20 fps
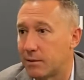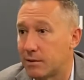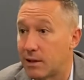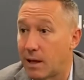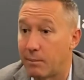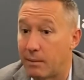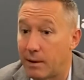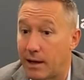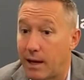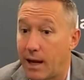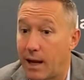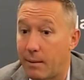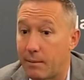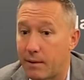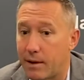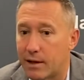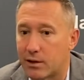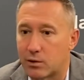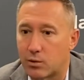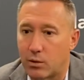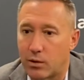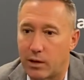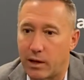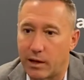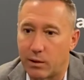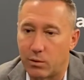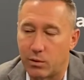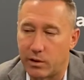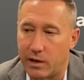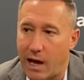of game. That's where,
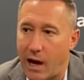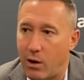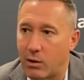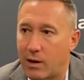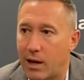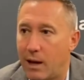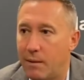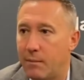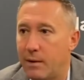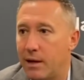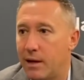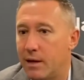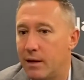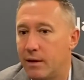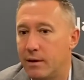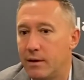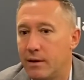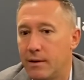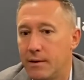like, when Yao came in,